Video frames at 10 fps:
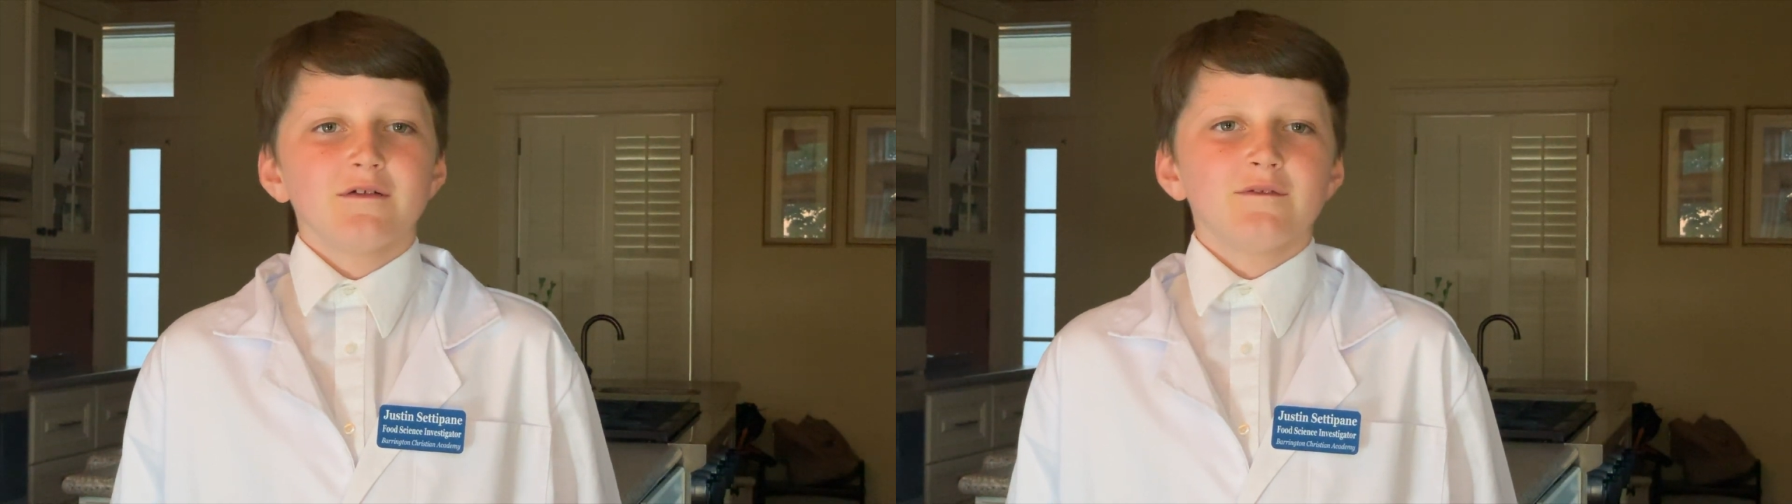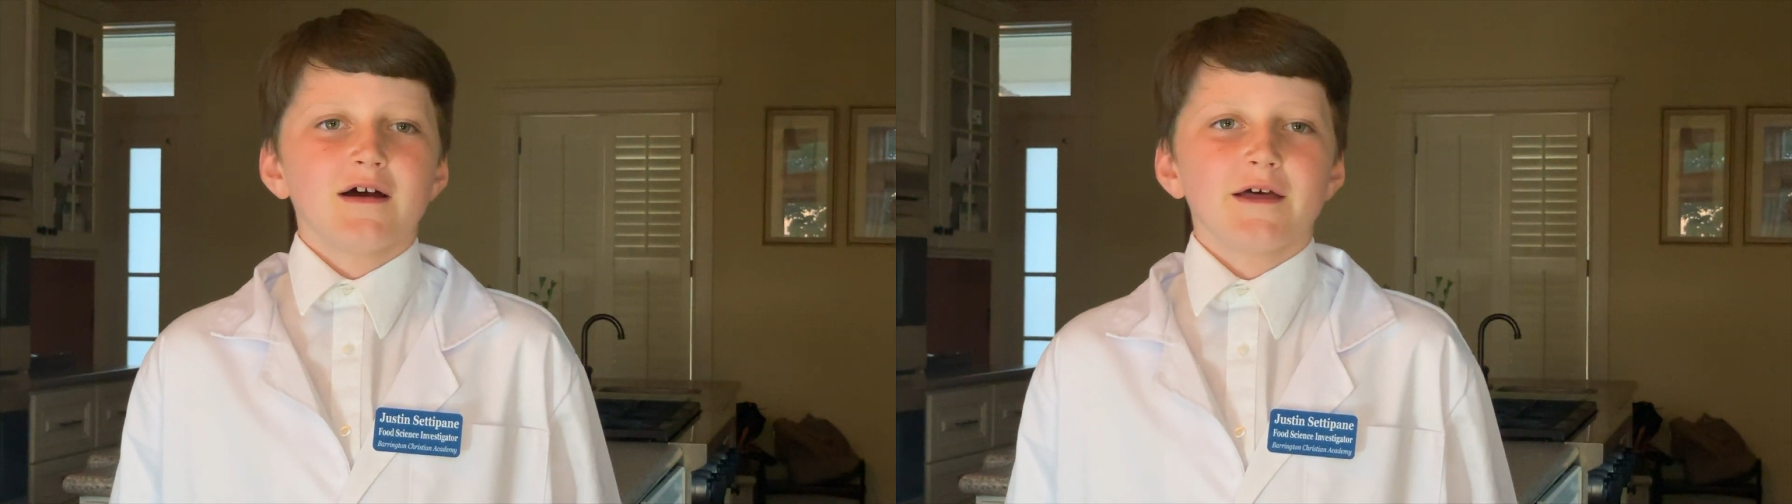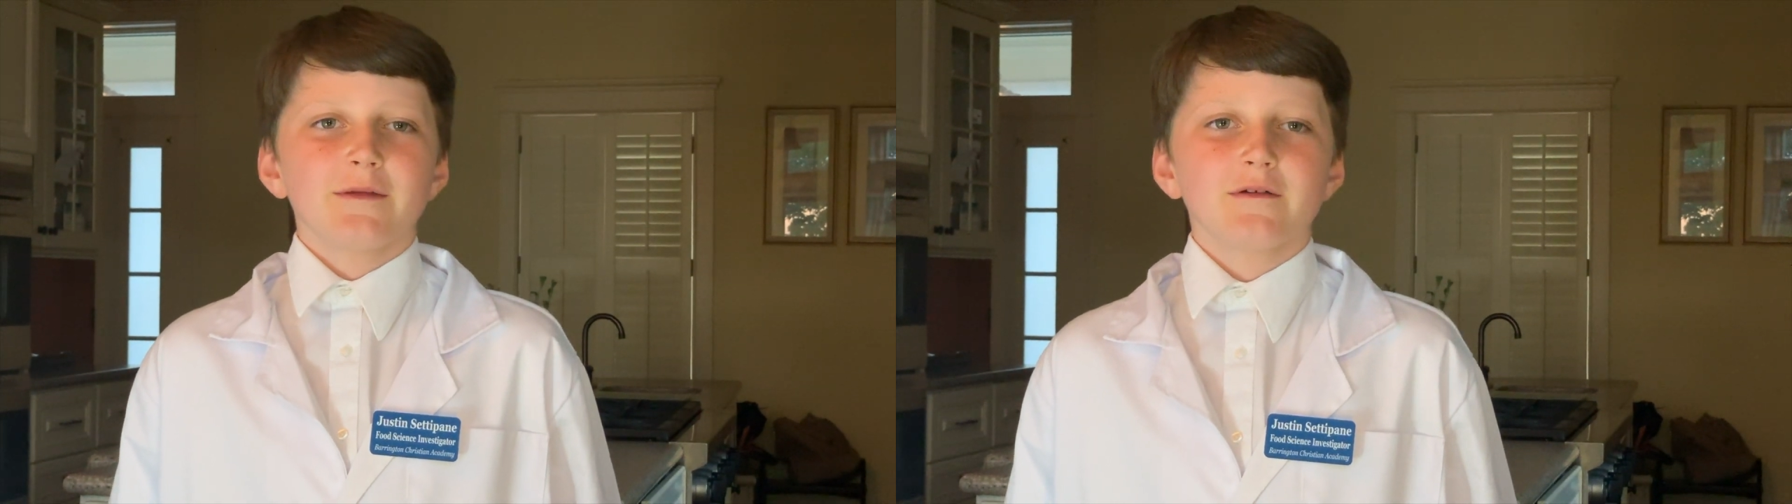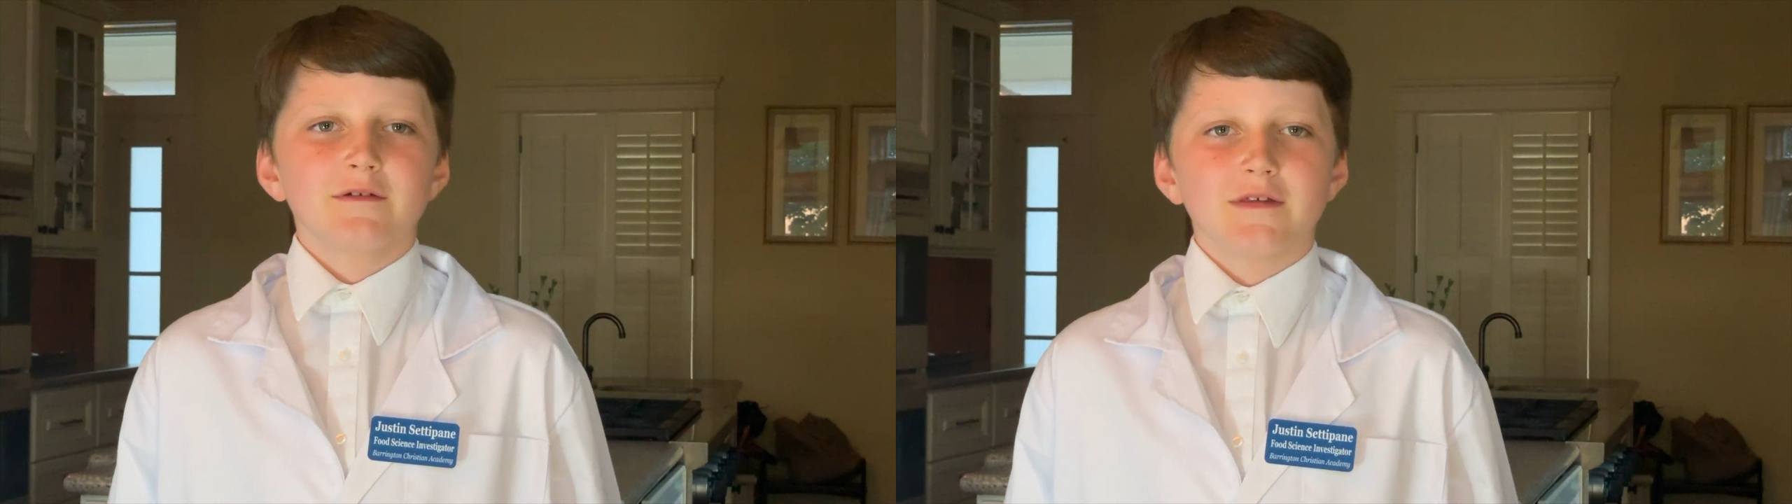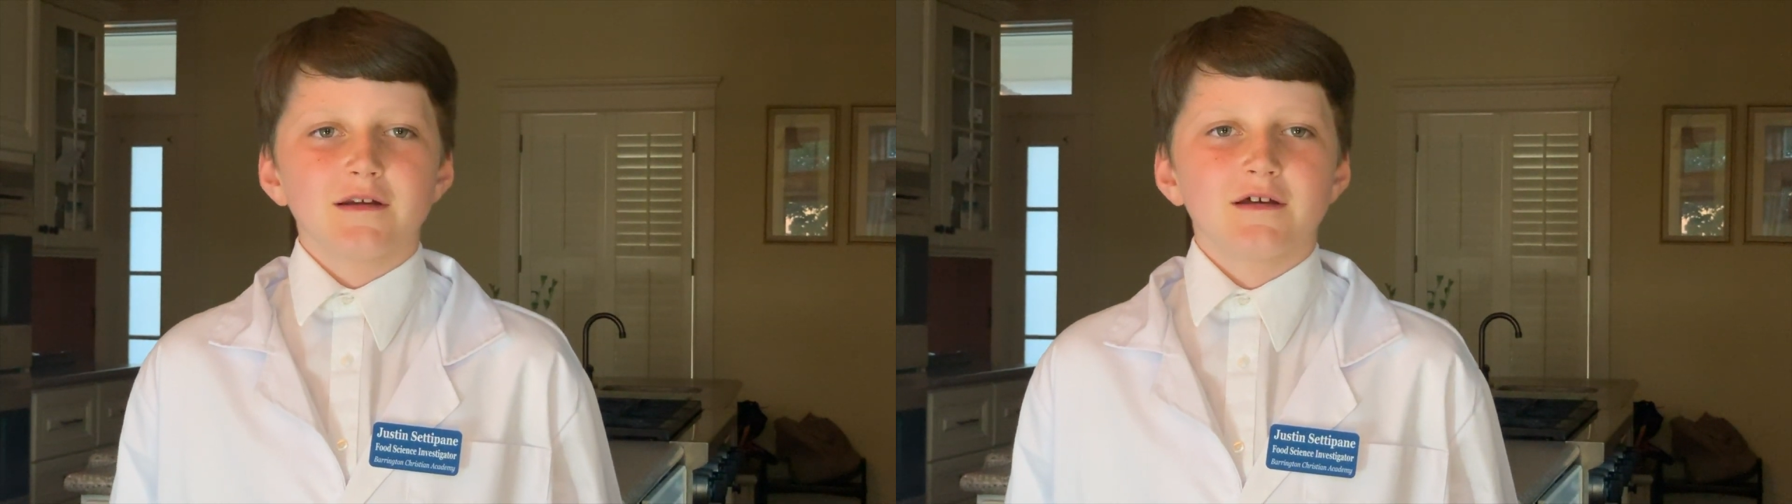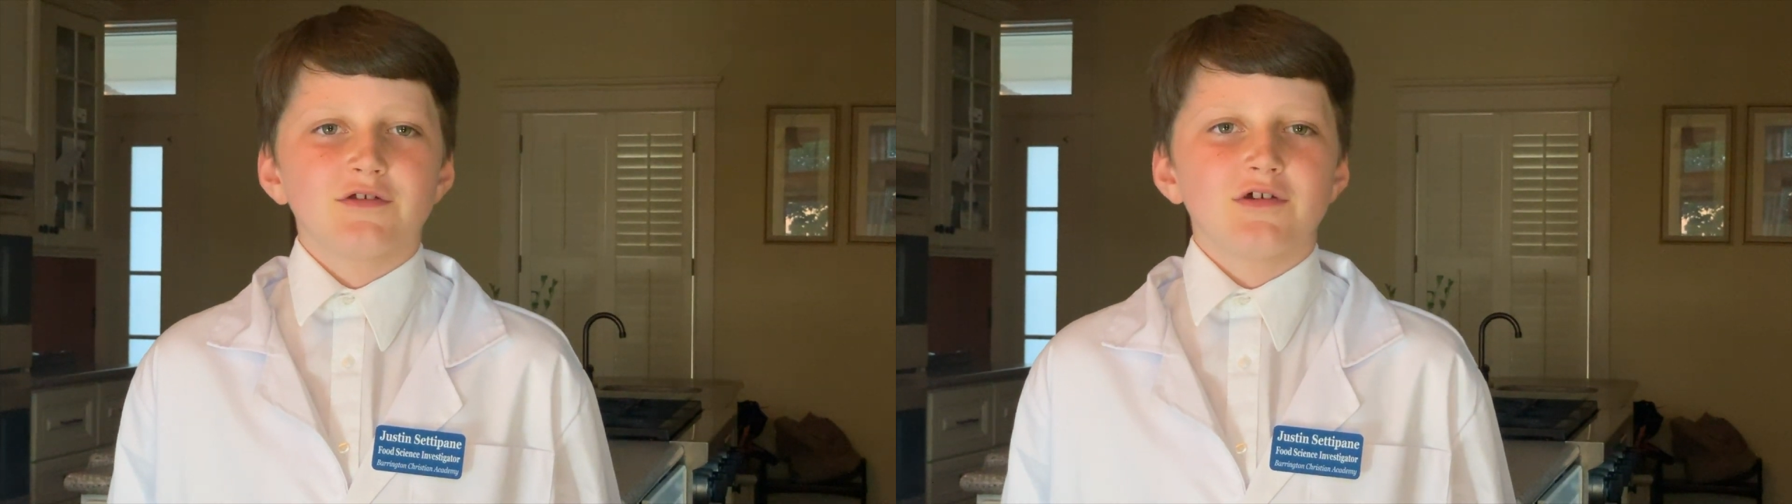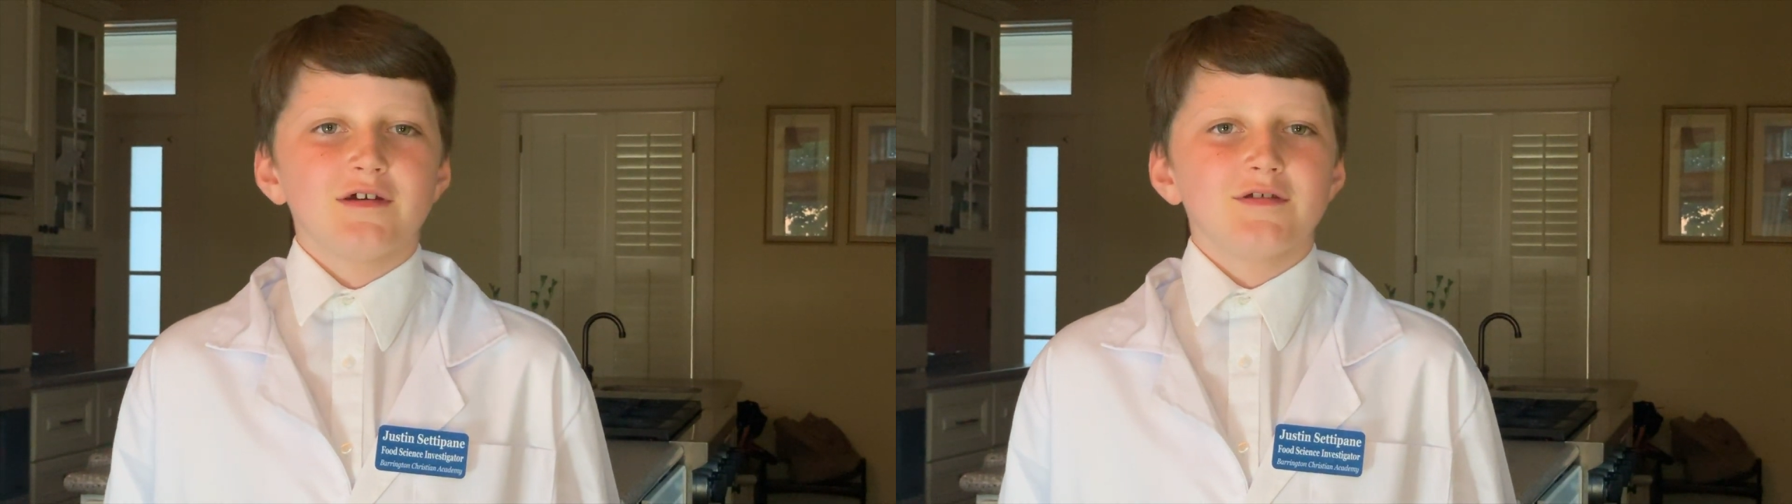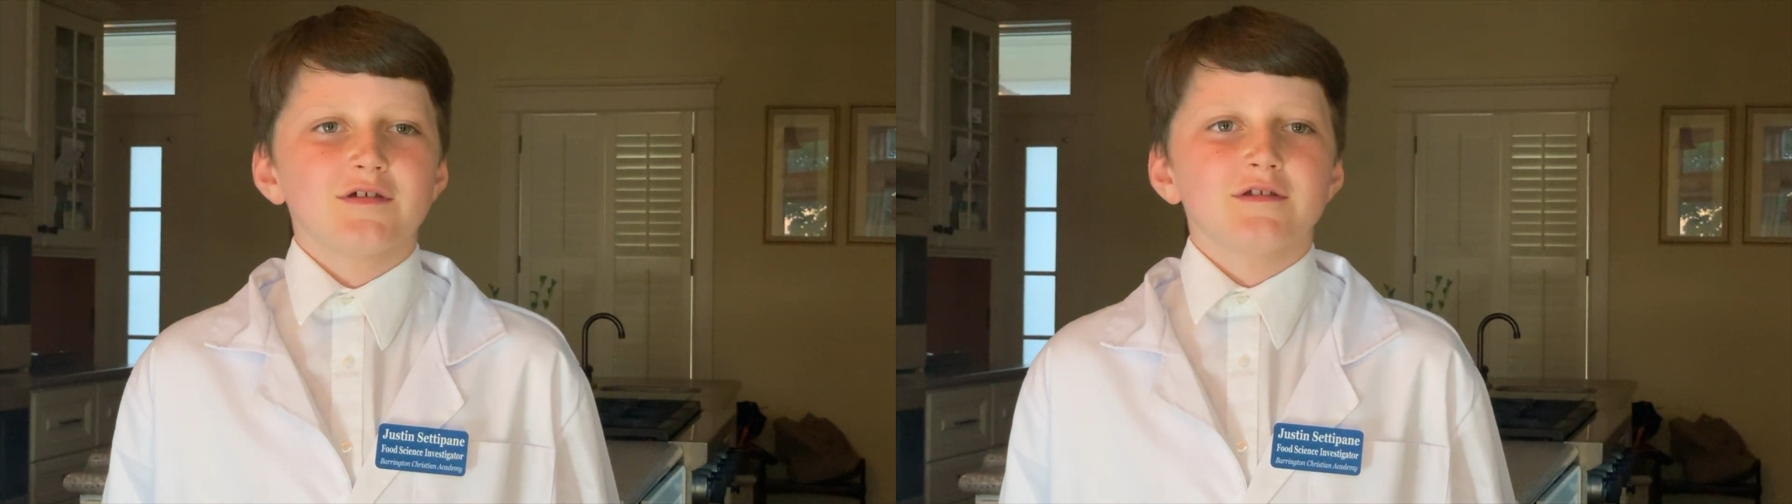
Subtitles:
rather than a change